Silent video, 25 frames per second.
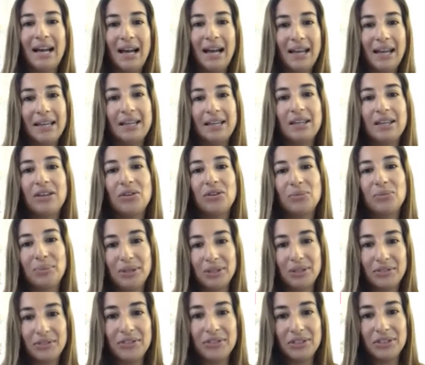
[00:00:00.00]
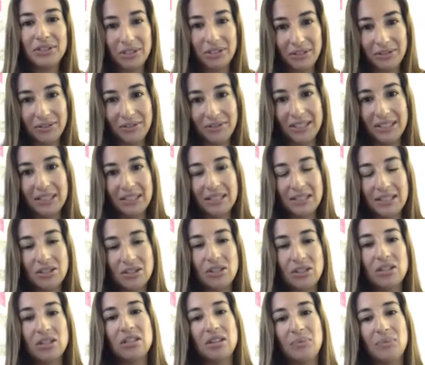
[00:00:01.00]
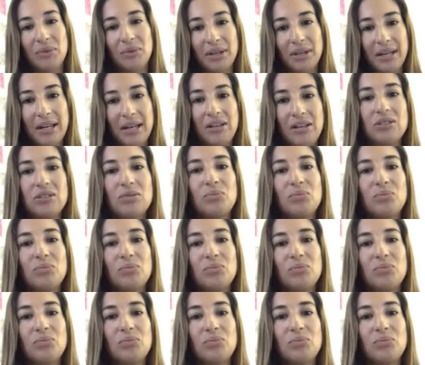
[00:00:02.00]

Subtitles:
I can go be of service to someone else?